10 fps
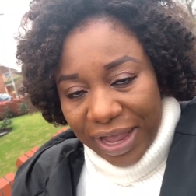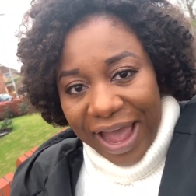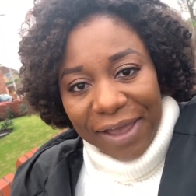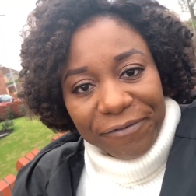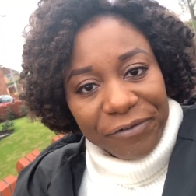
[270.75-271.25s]

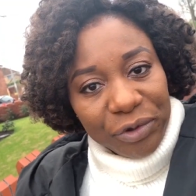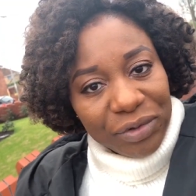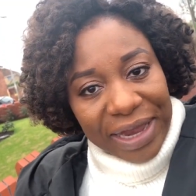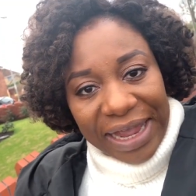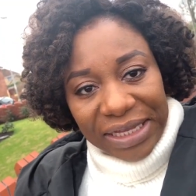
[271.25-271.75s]
I feel
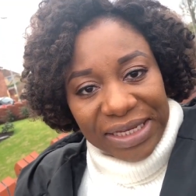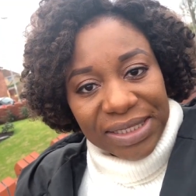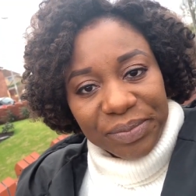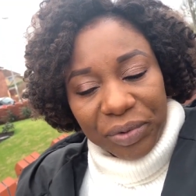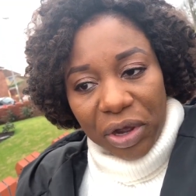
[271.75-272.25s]
like
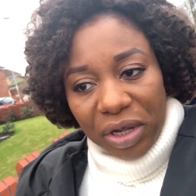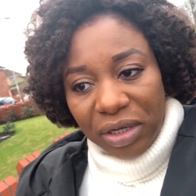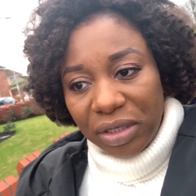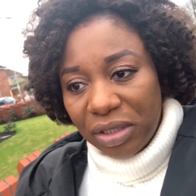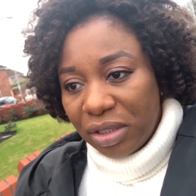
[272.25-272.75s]
this boy
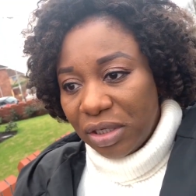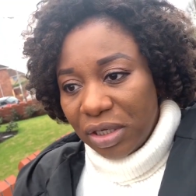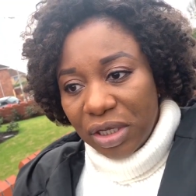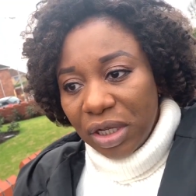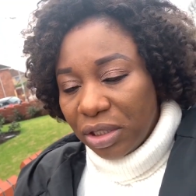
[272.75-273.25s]

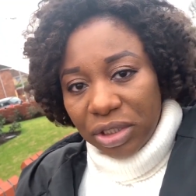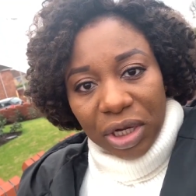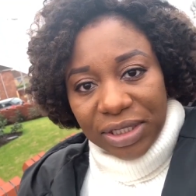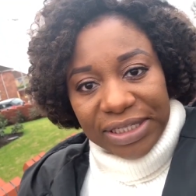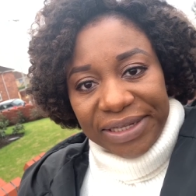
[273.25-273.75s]
doesn't